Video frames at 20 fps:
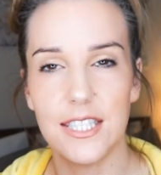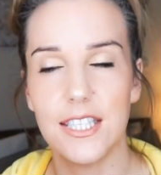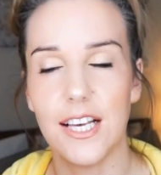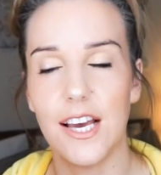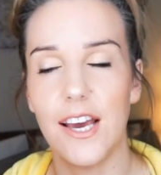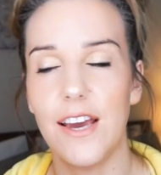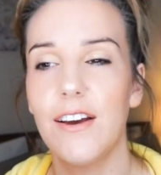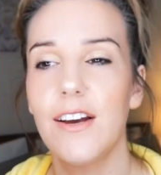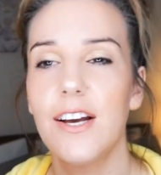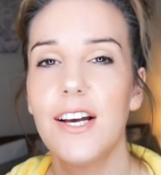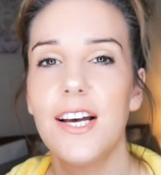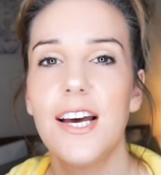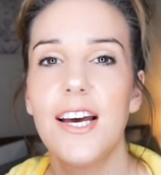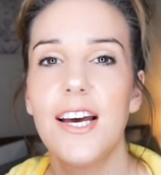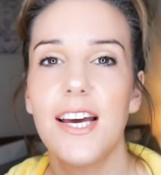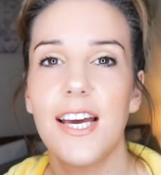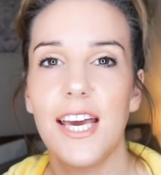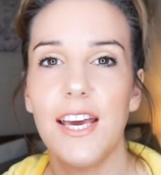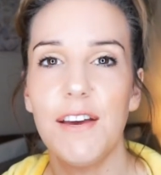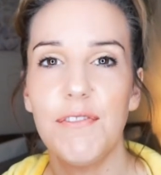So
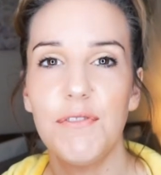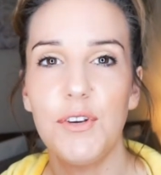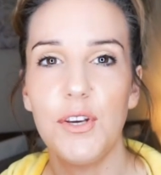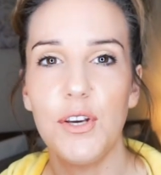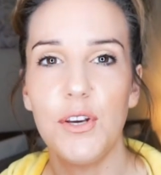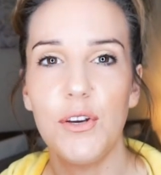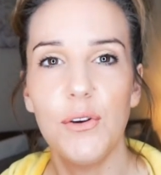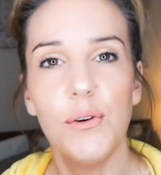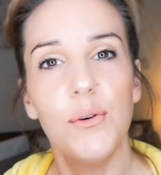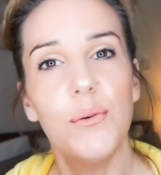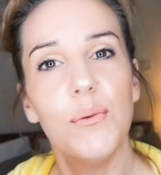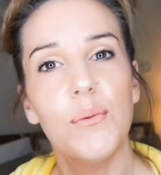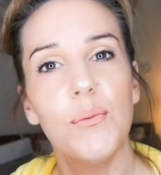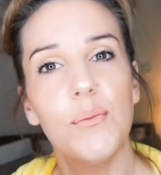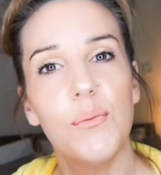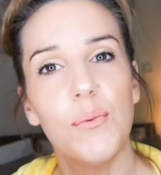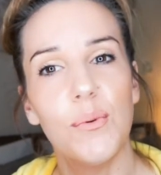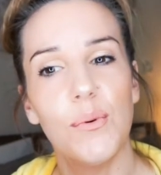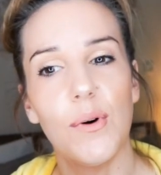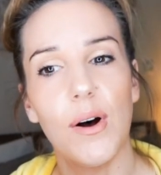if
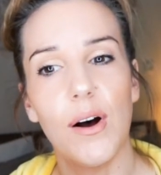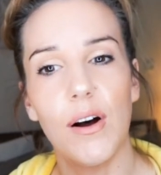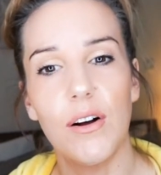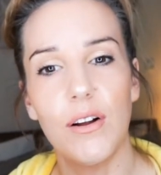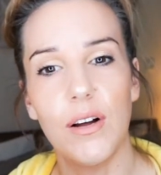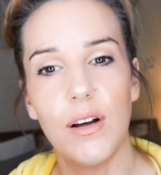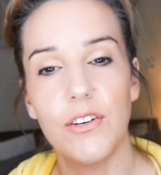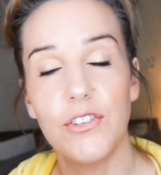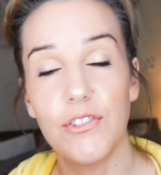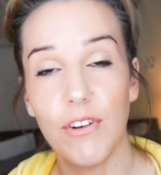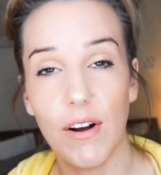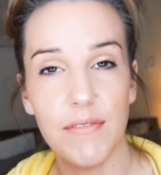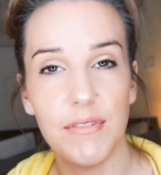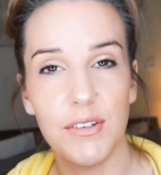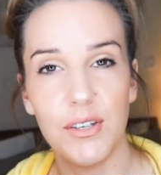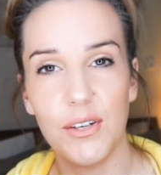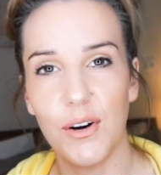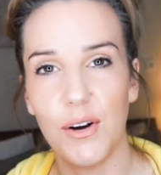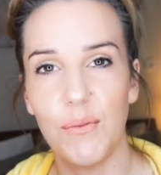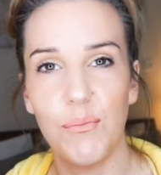you drive
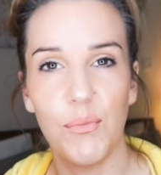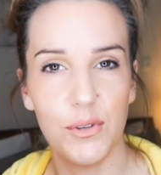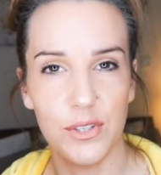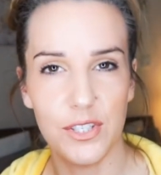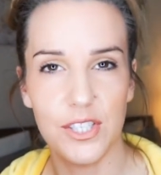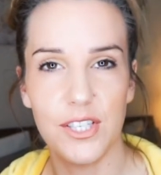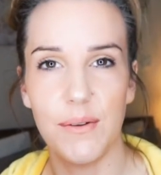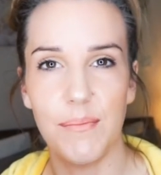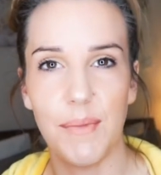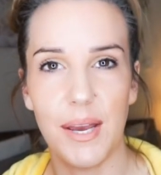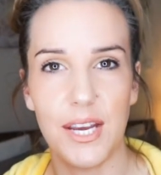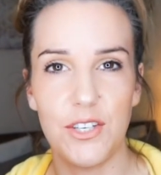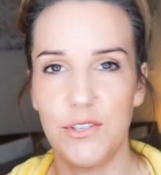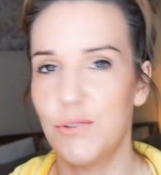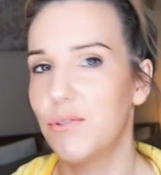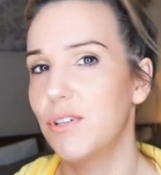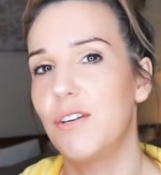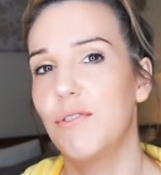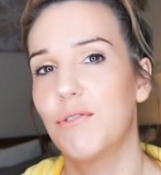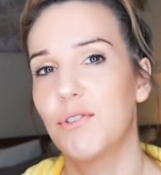a lot and want to make
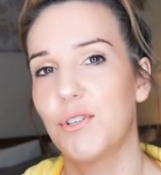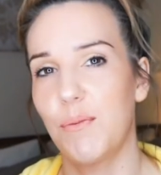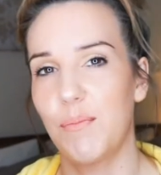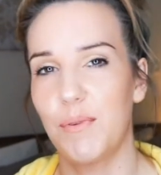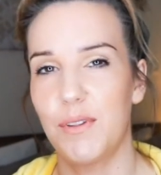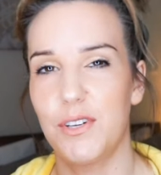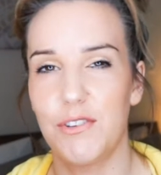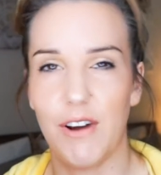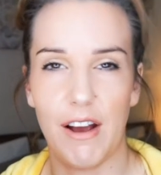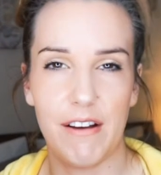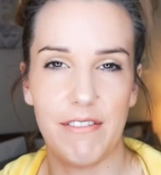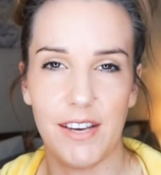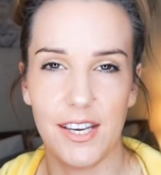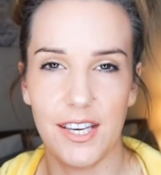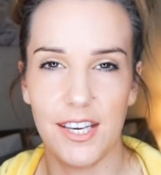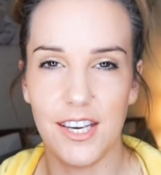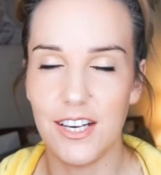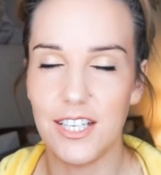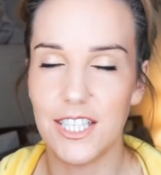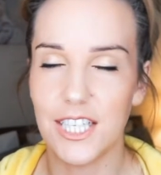sure that you're on top of the traffic
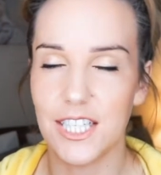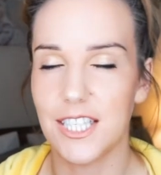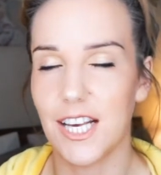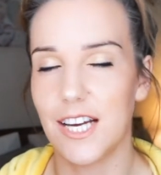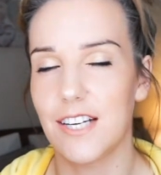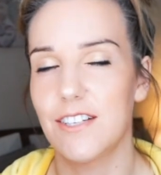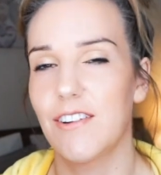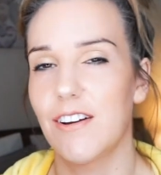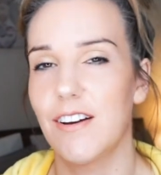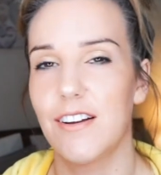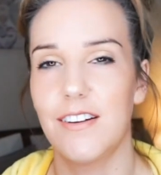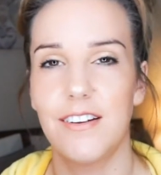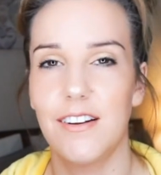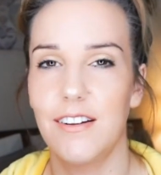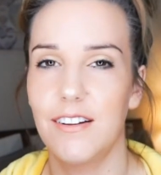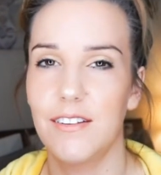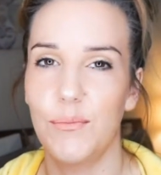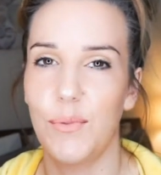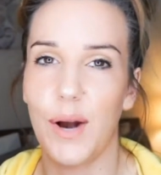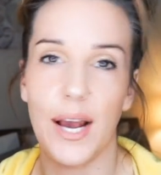keys, etc.,
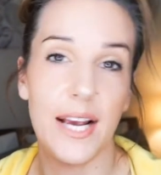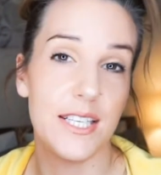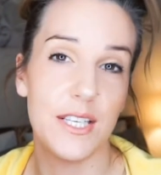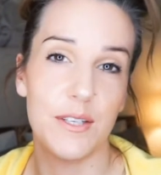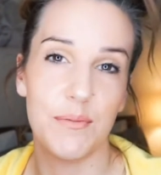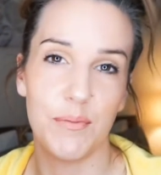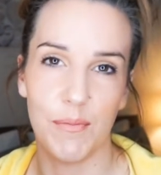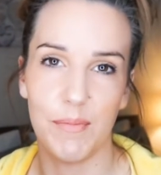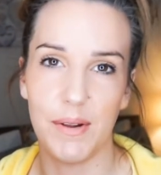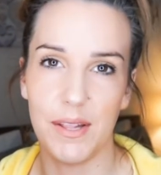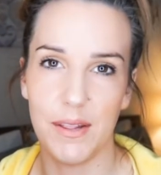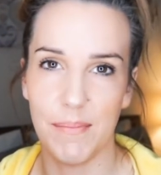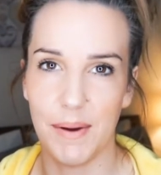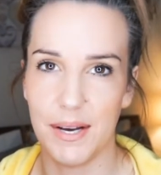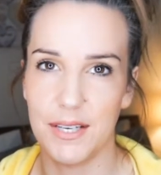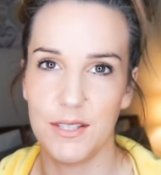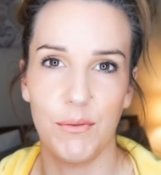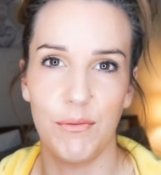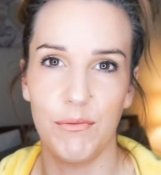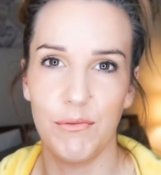Waze is probably the
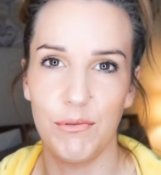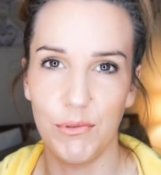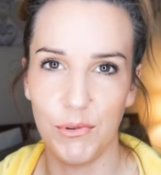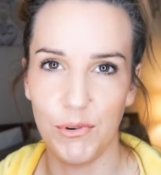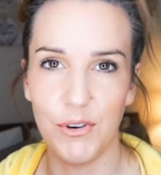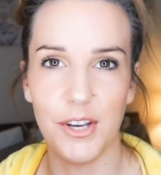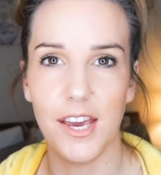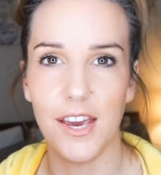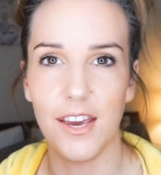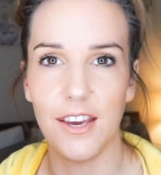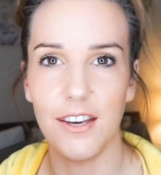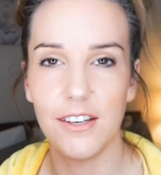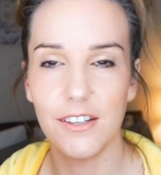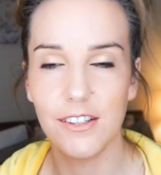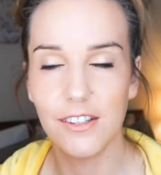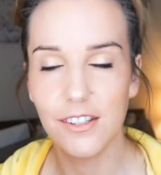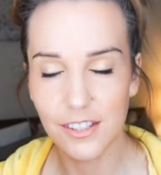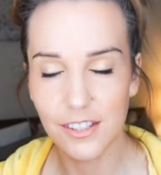best one for you.